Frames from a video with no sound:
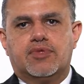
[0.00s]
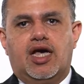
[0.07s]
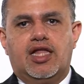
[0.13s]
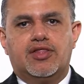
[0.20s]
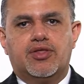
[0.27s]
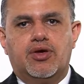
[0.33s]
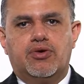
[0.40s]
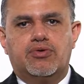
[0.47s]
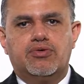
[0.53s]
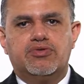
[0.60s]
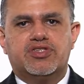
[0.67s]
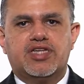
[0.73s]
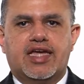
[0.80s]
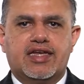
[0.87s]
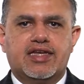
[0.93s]
Although
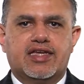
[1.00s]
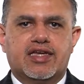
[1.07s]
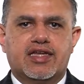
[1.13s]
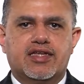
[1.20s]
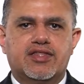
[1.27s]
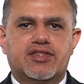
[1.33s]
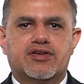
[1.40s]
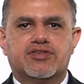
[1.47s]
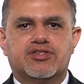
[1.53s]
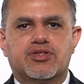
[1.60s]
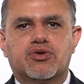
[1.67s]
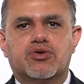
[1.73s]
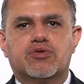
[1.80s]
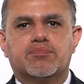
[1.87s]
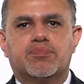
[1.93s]
technically there is
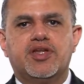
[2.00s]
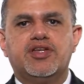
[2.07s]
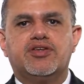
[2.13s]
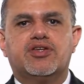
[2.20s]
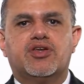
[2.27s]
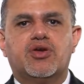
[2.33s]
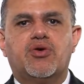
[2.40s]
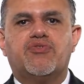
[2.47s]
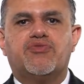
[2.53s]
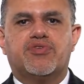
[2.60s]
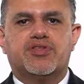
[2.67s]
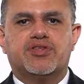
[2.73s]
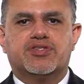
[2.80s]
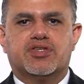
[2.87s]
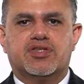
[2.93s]
no complete cure
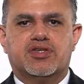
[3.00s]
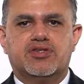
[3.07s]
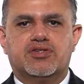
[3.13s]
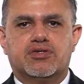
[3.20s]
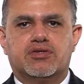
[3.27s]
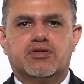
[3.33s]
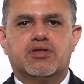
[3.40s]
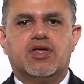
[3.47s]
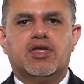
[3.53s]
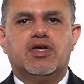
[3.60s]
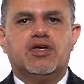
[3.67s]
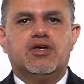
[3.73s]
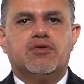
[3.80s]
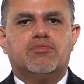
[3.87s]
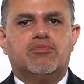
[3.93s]
for this condition,
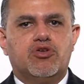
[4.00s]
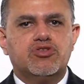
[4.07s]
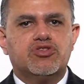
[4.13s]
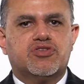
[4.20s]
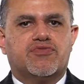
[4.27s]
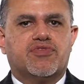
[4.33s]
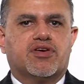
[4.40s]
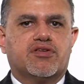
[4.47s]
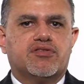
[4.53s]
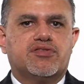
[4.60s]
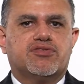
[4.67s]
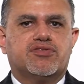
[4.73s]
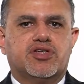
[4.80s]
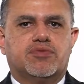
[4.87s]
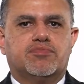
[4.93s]
most of the
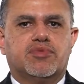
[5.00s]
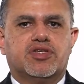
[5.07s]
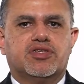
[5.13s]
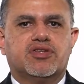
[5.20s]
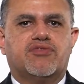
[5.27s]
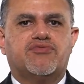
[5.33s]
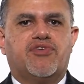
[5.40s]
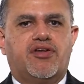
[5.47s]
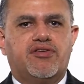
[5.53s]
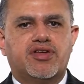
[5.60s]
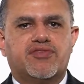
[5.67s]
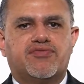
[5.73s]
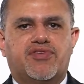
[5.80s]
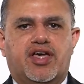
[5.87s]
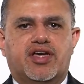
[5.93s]
current treatments are very
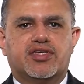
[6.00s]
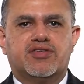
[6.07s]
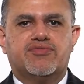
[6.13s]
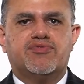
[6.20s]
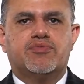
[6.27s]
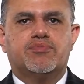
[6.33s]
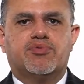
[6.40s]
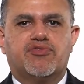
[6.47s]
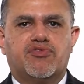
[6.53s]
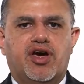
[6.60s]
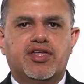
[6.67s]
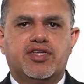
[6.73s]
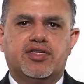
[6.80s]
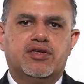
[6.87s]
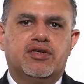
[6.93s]
effective in
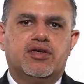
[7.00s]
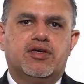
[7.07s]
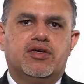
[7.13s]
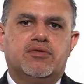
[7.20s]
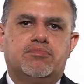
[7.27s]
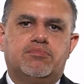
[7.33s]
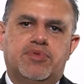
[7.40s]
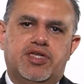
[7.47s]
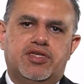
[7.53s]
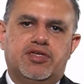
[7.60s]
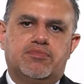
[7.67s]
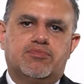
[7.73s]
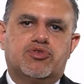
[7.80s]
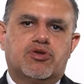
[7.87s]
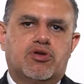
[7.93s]
providing
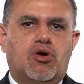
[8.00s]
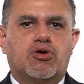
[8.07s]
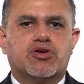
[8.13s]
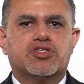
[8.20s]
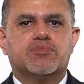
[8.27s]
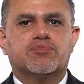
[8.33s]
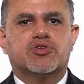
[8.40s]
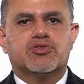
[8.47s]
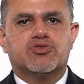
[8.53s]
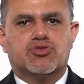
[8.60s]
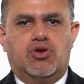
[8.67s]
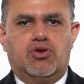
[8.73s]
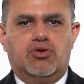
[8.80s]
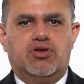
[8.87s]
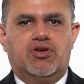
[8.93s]
medium to long-term
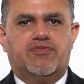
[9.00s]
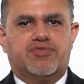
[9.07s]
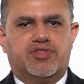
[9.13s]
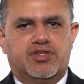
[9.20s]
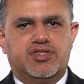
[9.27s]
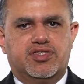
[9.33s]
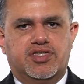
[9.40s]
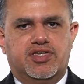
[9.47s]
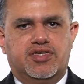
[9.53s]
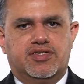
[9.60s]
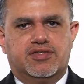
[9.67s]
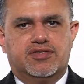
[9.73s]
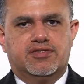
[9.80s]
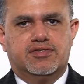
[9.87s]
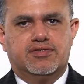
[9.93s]
control of the
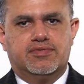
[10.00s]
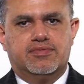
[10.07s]
disease.